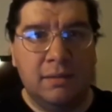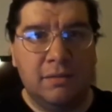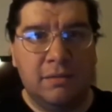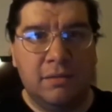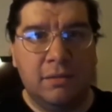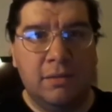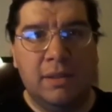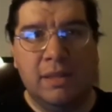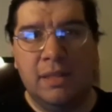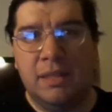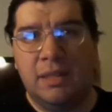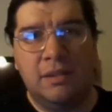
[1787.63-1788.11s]

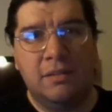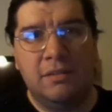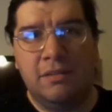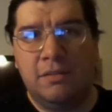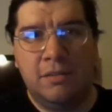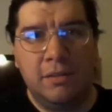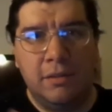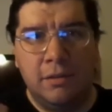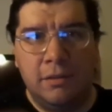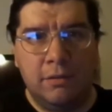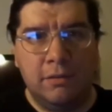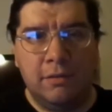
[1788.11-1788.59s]
so they
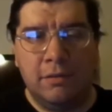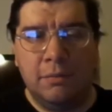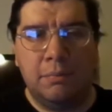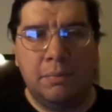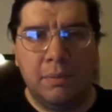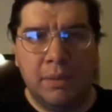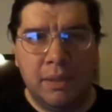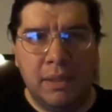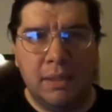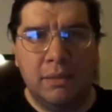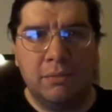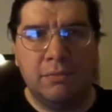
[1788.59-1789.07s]
considered to
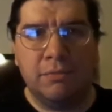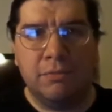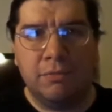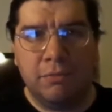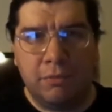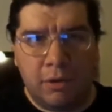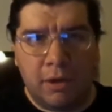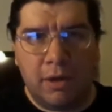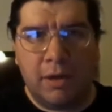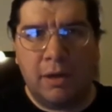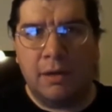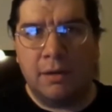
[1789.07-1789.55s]
be
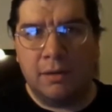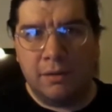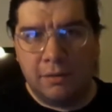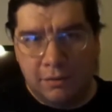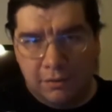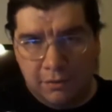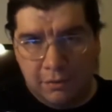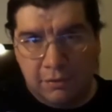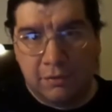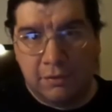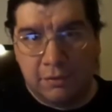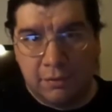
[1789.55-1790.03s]

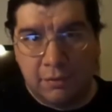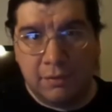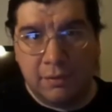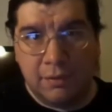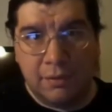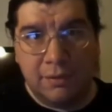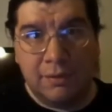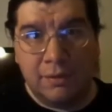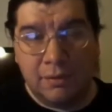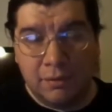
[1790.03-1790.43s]
frauds